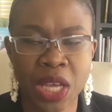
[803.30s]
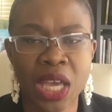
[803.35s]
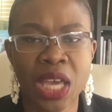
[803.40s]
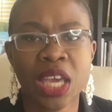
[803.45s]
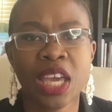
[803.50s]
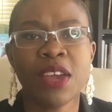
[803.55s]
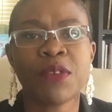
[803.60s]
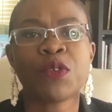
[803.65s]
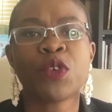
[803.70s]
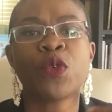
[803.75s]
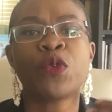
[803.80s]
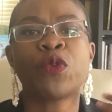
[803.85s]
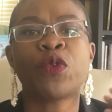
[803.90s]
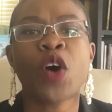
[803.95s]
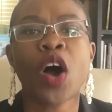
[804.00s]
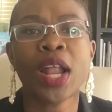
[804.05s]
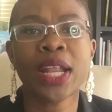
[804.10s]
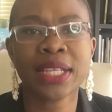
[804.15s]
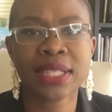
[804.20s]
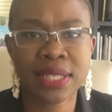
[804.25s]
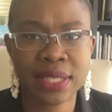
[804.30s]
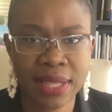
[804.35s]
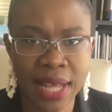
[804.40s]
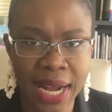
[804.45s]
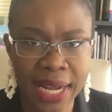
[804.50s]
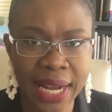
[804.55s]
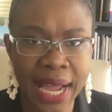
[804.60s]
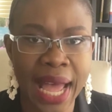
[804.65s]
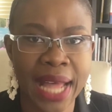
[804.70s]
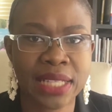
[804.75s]
If you fall into
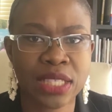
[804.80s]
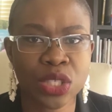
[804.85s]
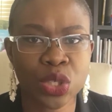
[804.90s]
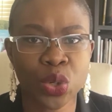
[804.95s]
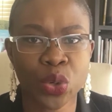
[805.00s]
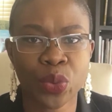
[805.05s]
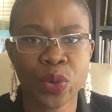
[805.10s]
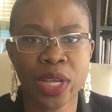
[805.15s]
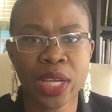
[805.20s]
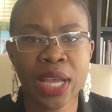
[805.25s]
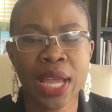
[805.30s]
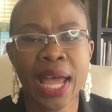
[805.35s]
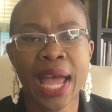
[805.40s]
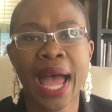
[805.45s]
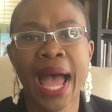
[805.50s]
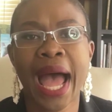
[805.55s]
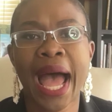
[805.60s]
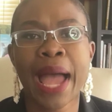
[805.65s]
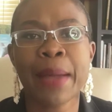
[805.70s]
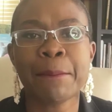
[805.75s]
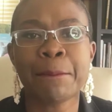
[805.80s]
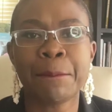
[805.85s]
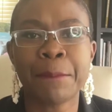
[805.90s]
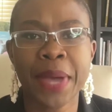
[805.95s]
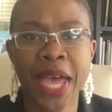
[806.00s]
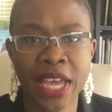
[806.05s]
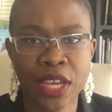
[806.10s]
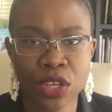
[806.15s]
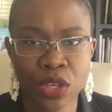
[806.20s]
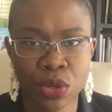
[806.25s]
that category, I
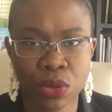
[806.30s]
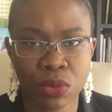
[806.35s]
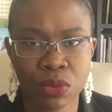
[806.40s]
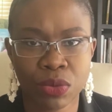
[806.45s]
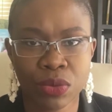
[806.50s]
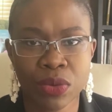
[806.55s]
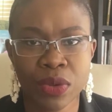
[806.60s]
beg you,